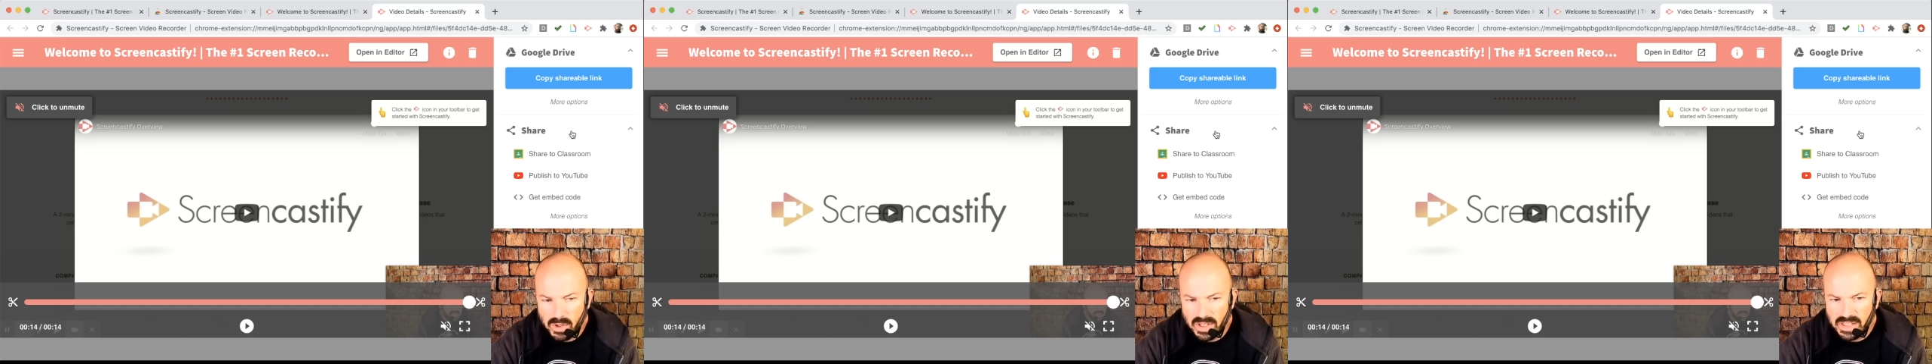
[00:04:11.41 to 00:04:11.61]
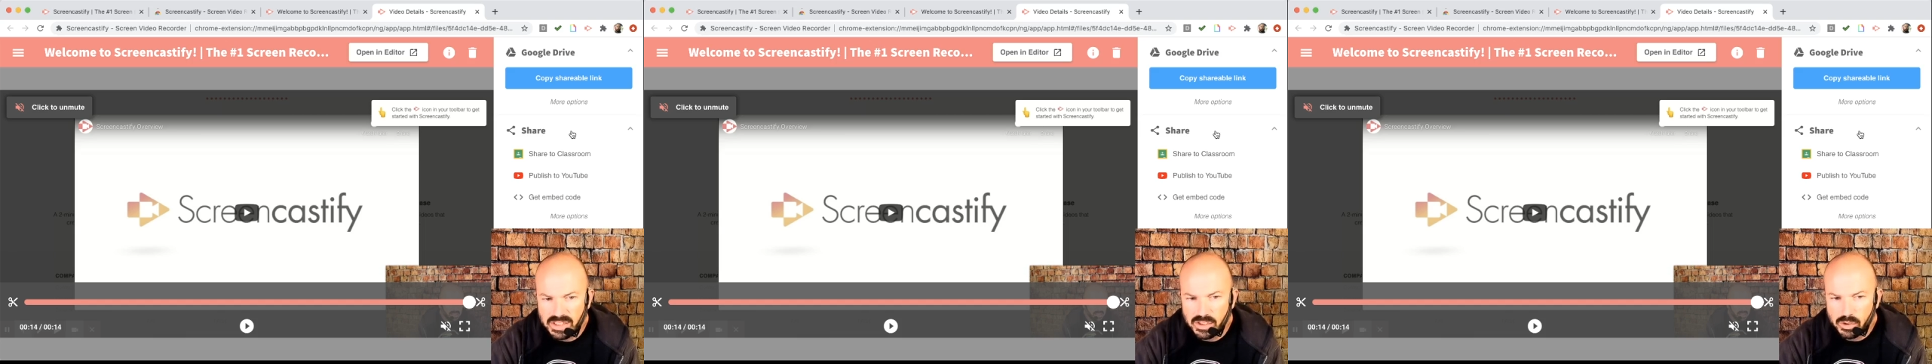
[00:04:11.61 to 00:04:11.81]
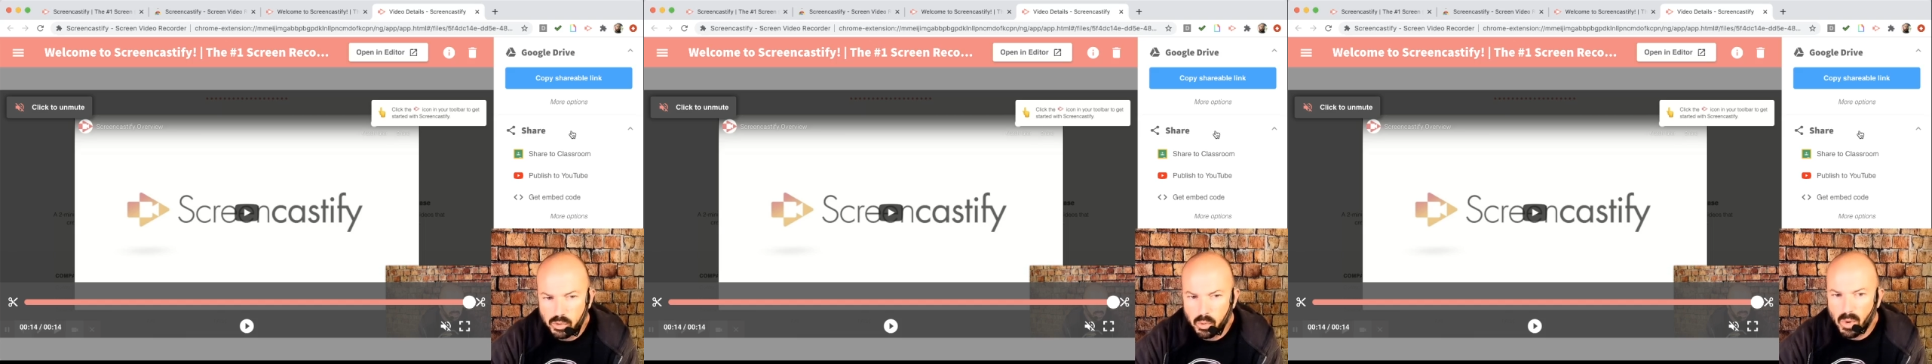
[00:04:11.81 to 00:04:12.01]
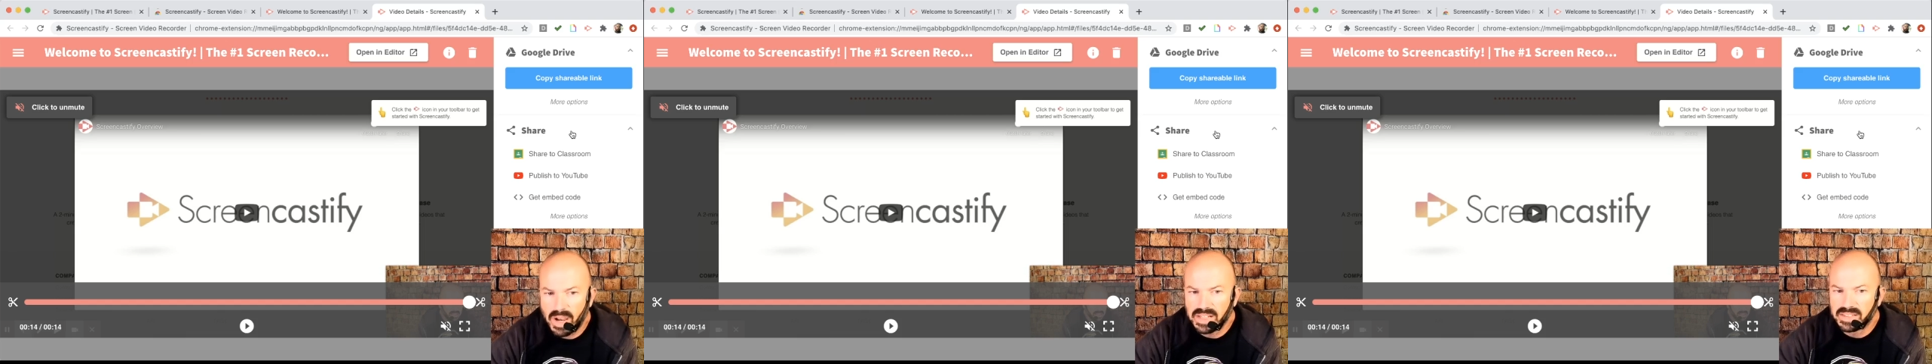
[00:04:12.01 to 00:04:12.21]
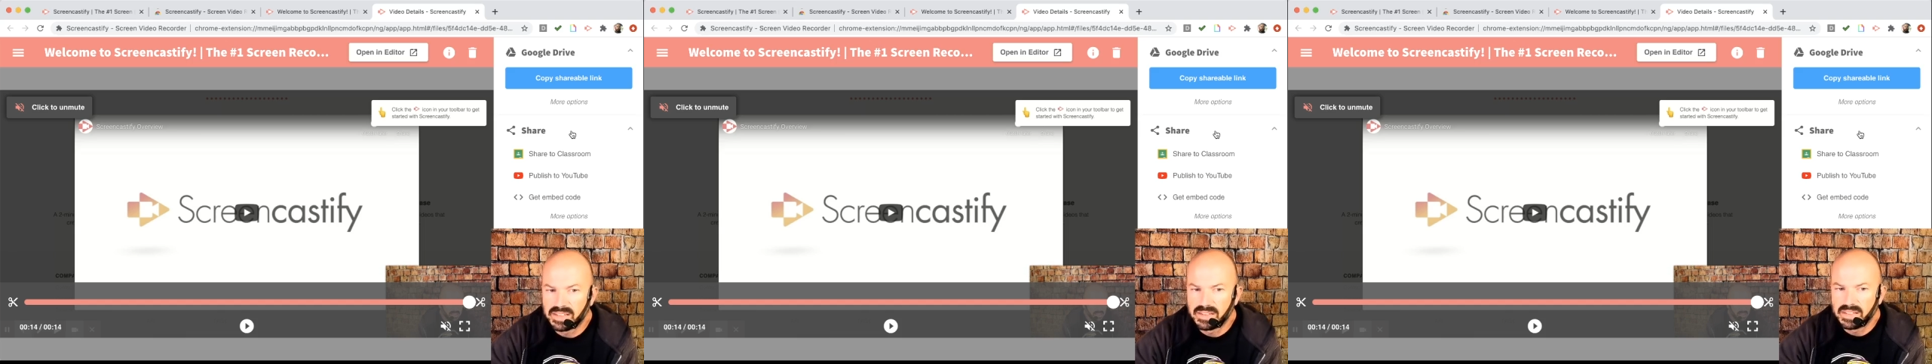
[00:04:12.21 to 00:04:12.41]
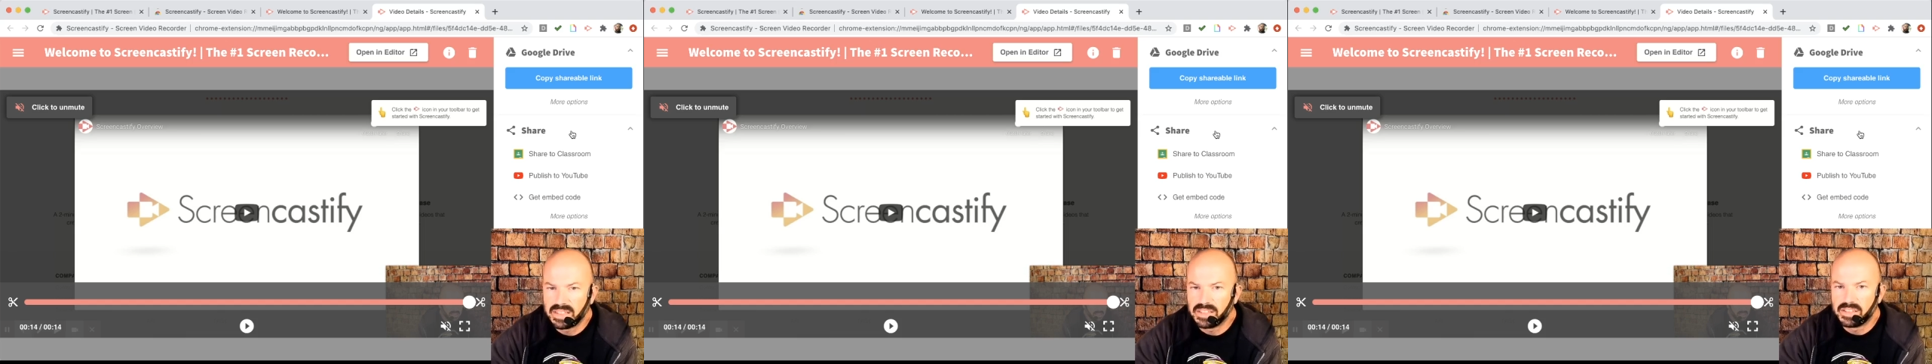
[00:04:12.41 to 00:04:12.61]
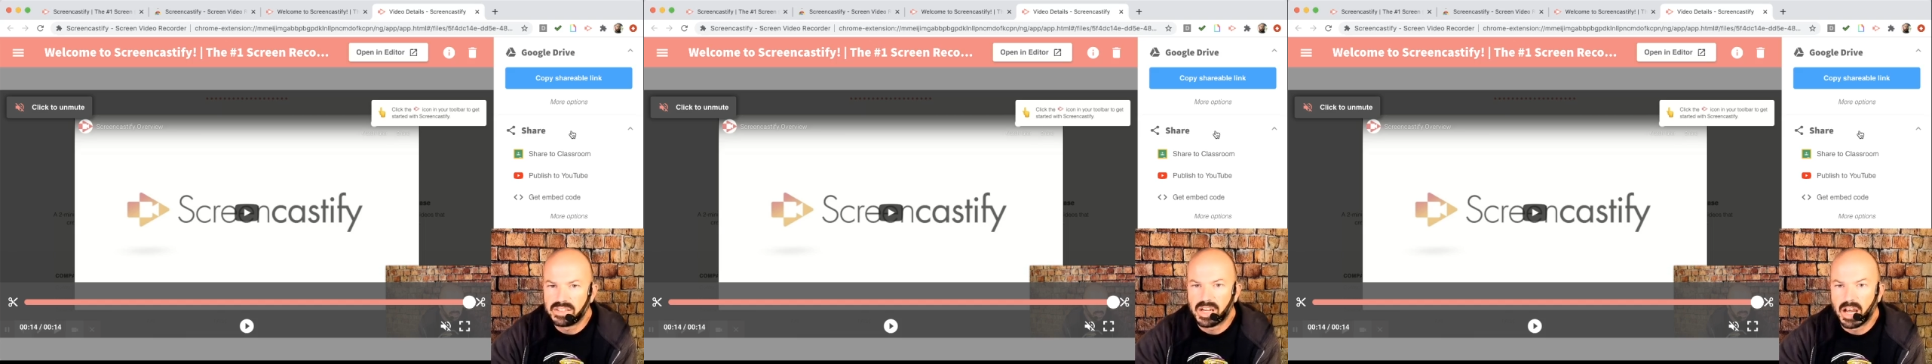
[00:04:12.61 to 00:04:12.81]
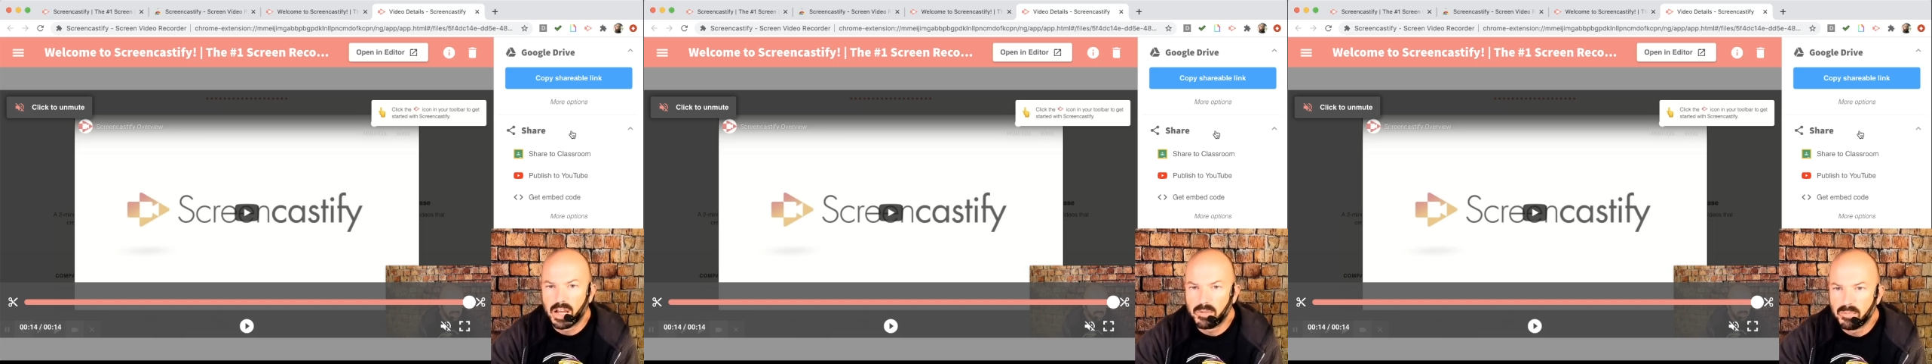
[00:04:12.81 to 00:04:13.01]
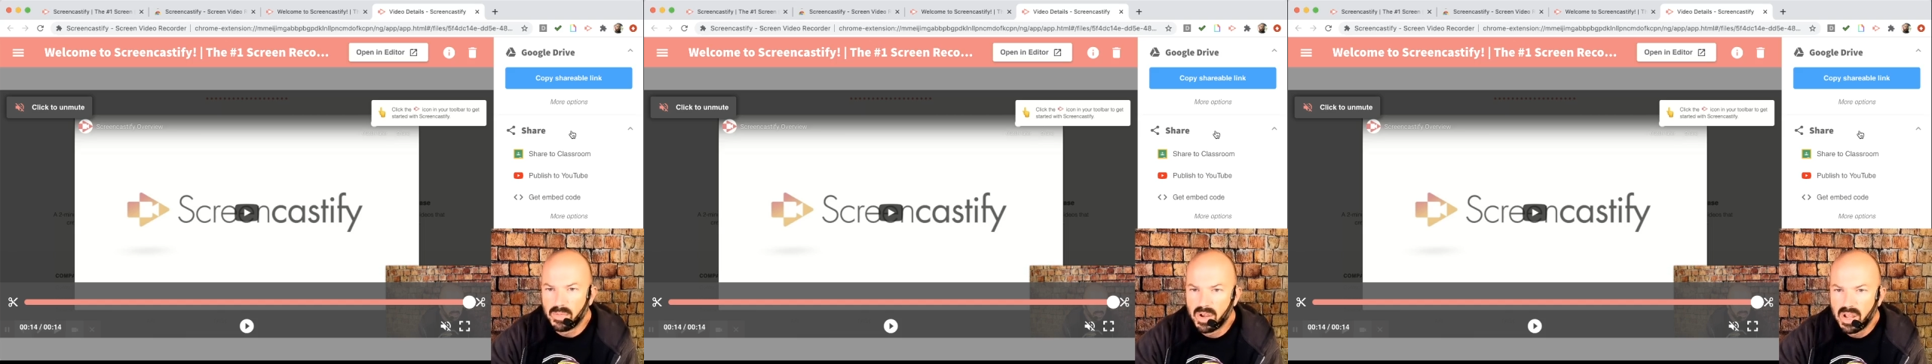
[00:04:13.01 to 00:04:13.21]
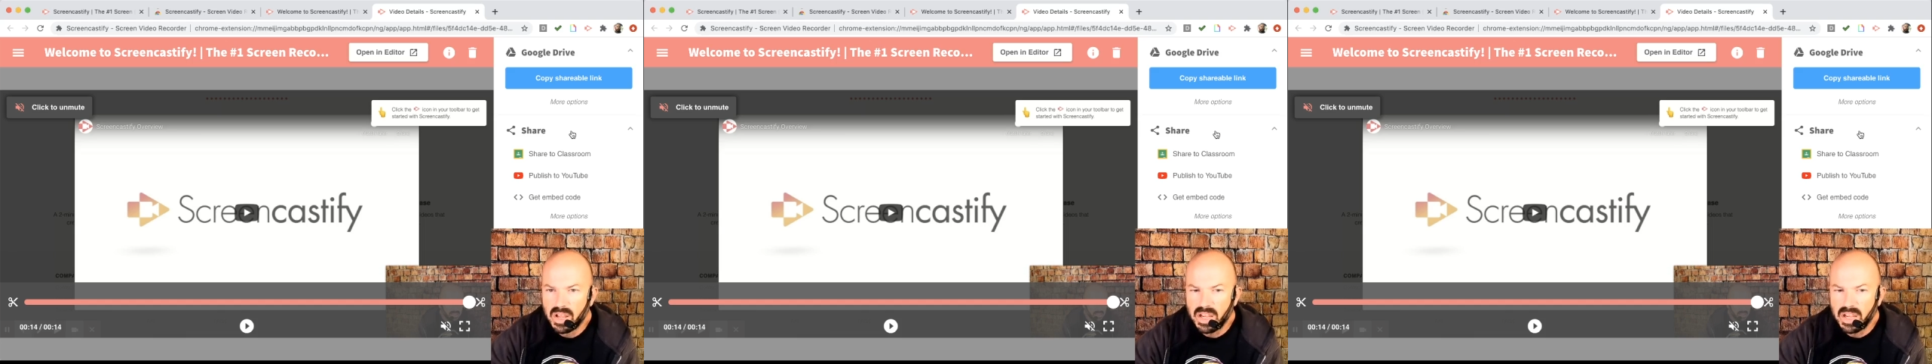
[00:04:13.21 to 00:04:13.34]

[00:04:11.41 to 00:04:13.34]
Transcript: at least twice each time.